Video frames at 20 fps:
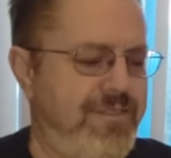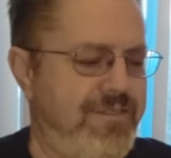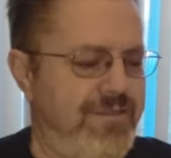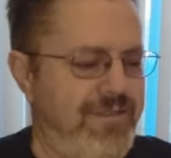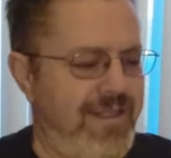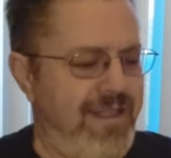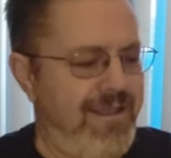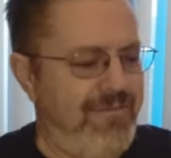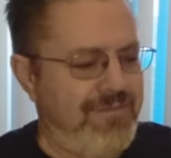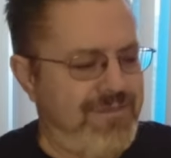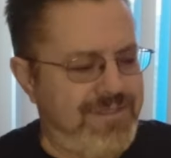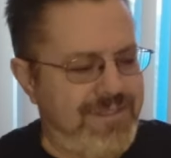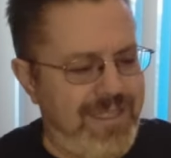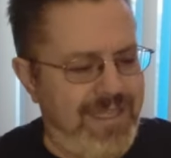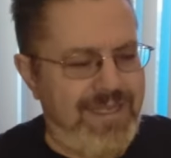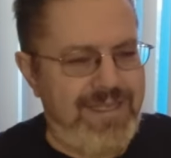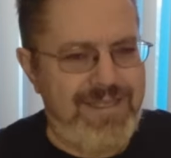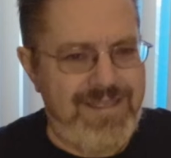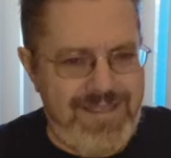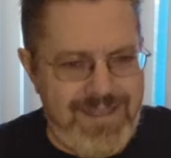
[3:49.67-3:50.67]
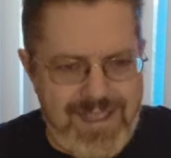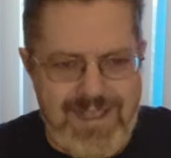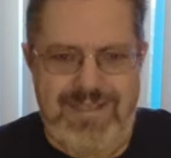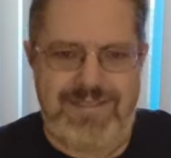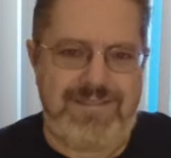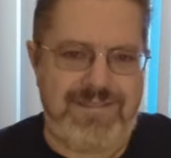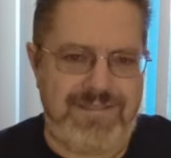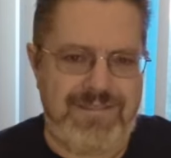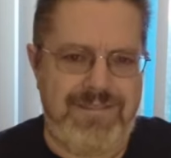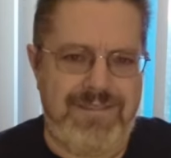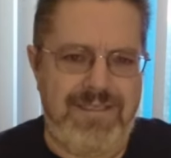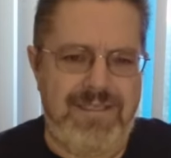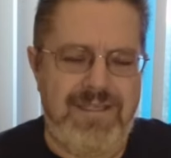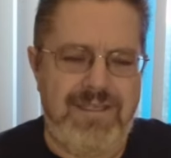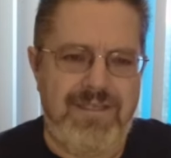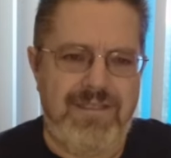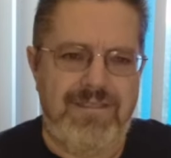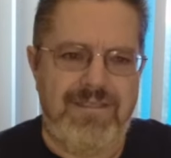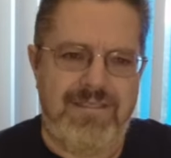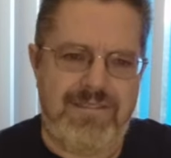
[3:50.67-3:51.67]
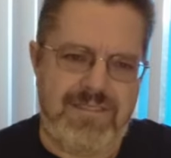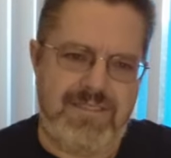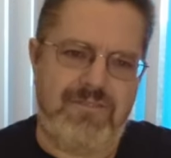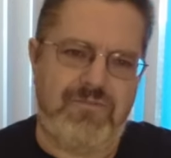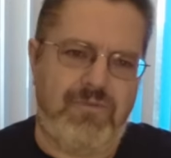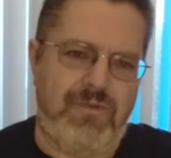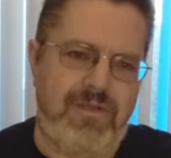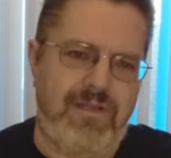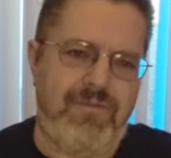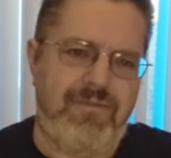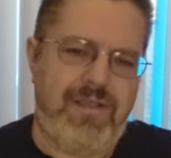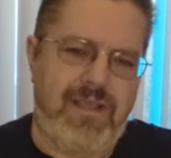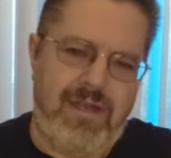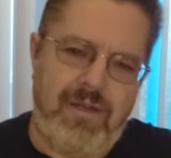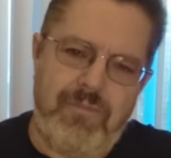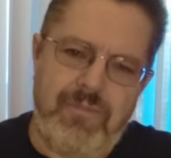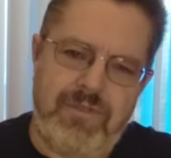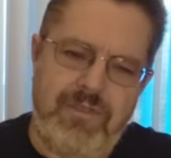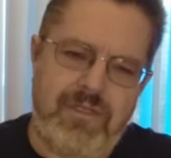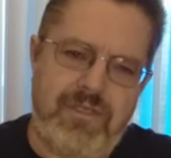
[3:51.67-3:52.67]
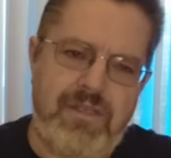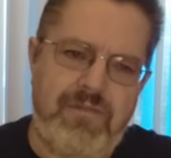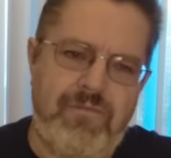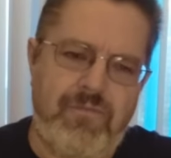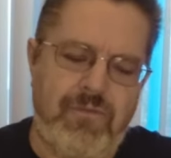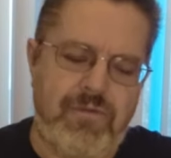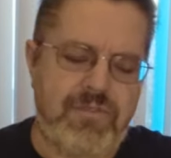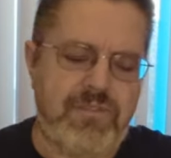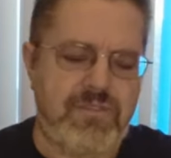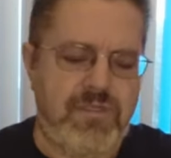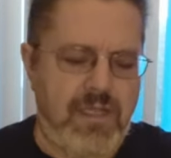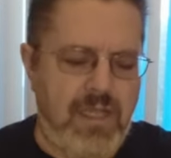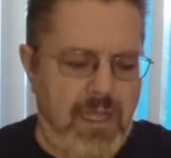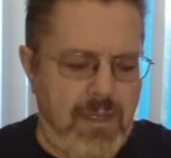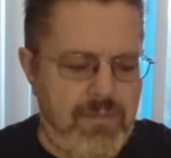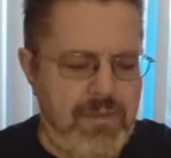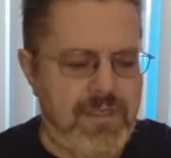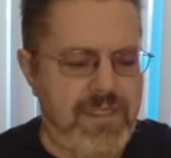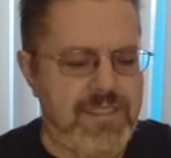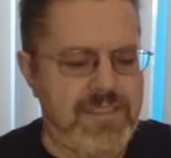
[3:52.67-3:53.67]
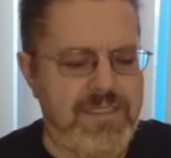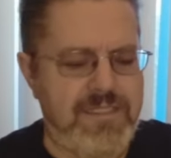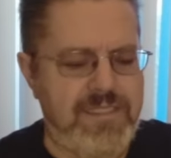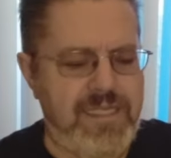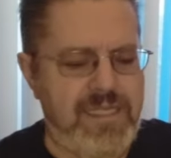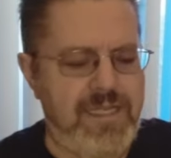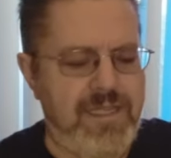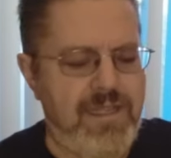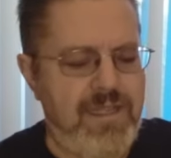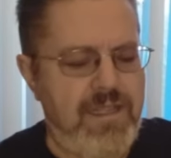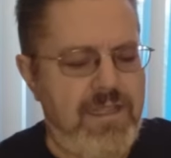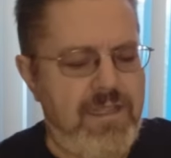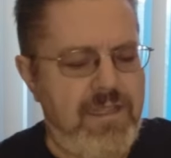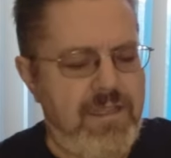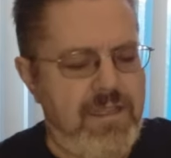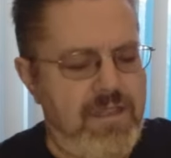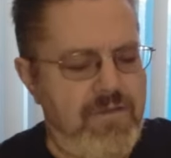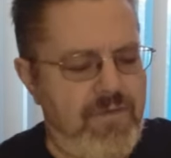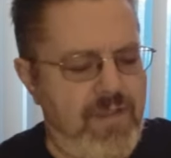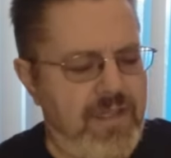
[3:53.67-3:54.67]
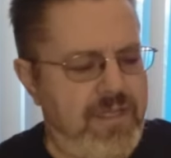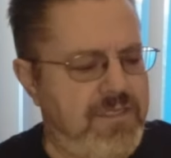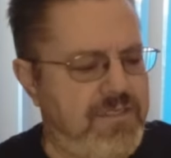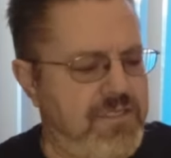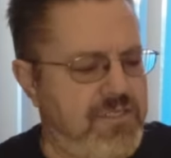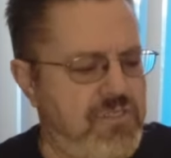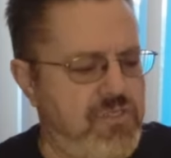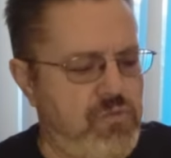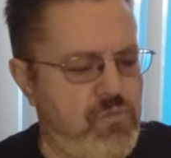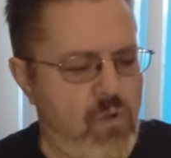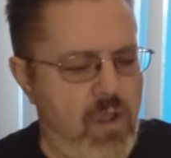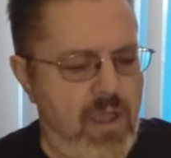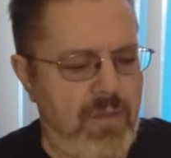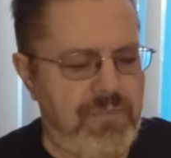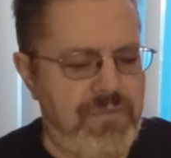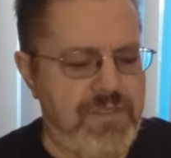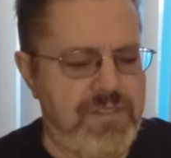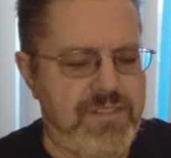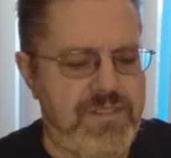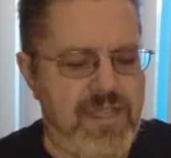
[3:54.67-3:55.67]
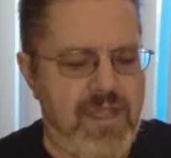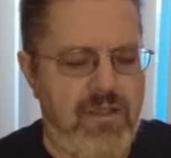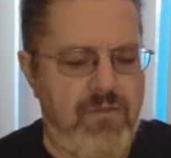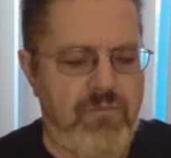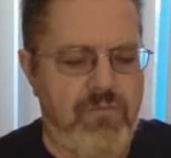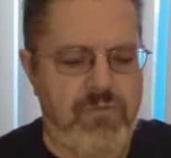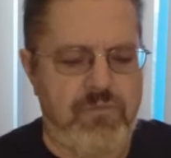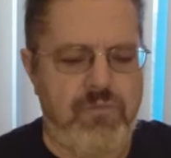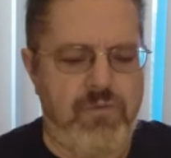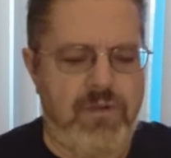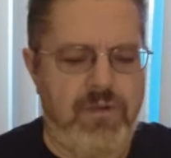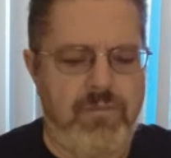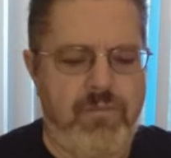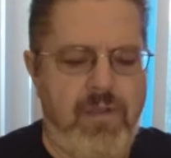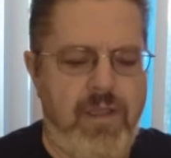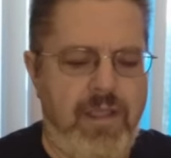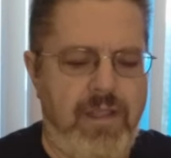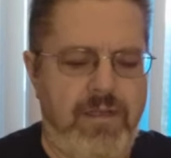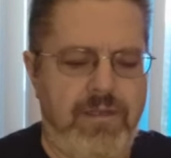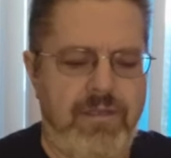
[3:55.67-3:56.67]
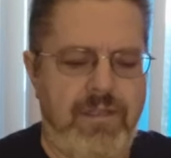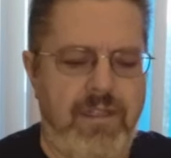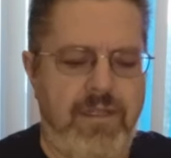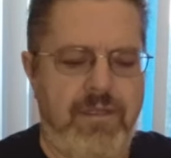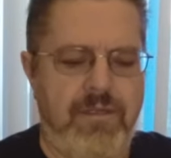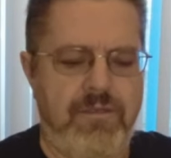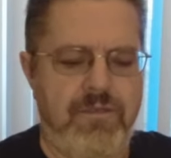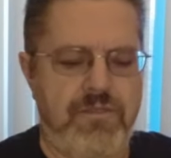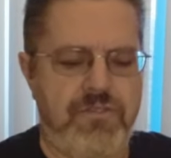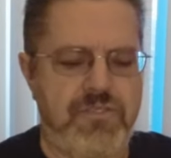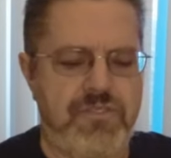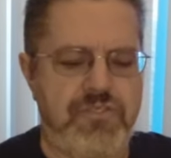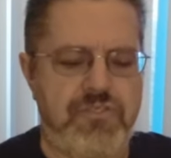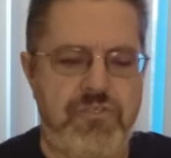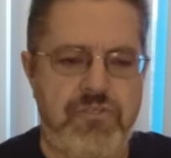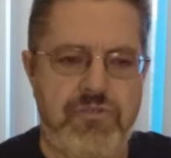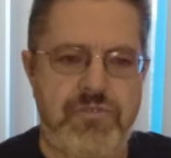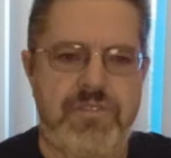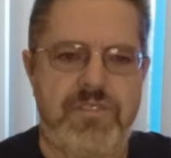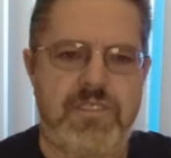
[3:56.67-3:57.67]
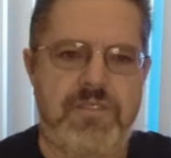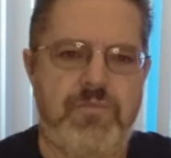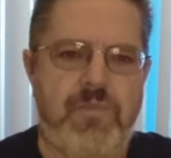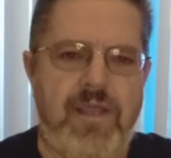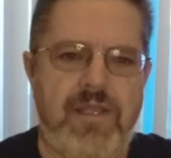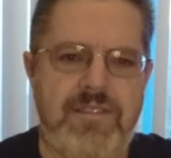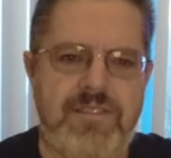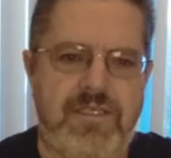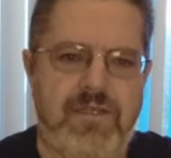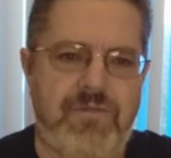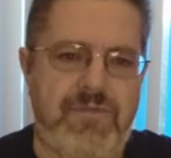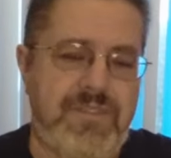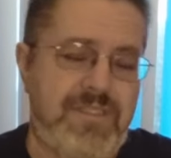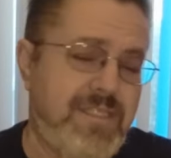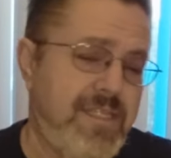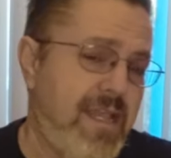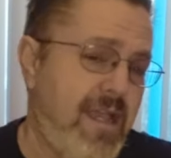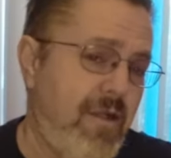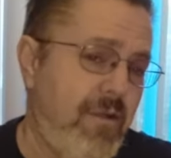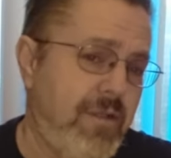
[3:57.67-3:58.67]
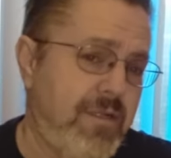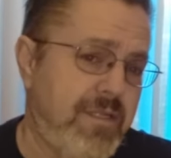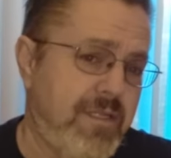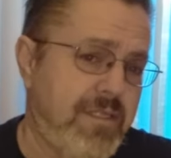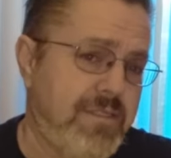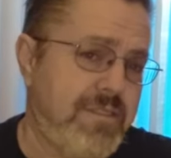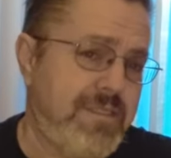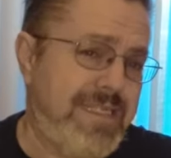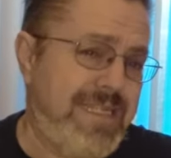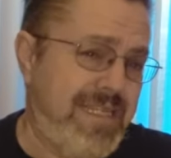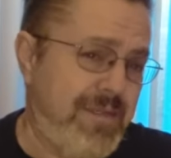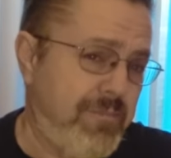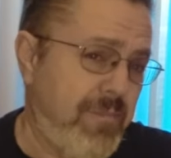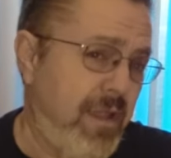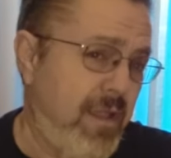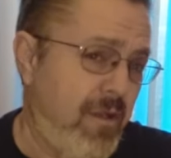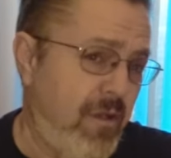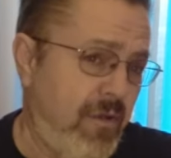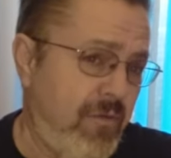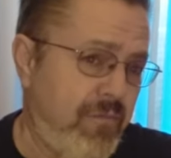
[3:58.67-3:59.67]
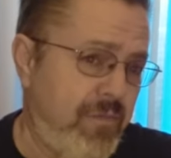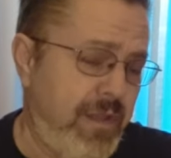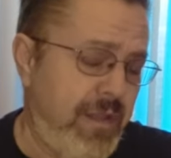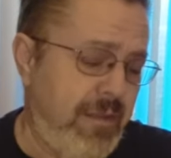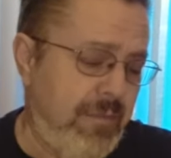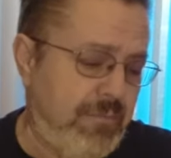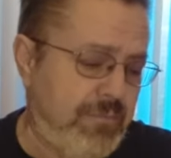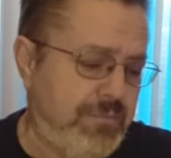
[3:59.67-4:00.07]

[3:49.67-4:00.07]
So that was like, yes, this is what I've kind of been looking for. So I'm going to see if I can just swap this out with one of mine and just use this by itself and see how it does in my RV.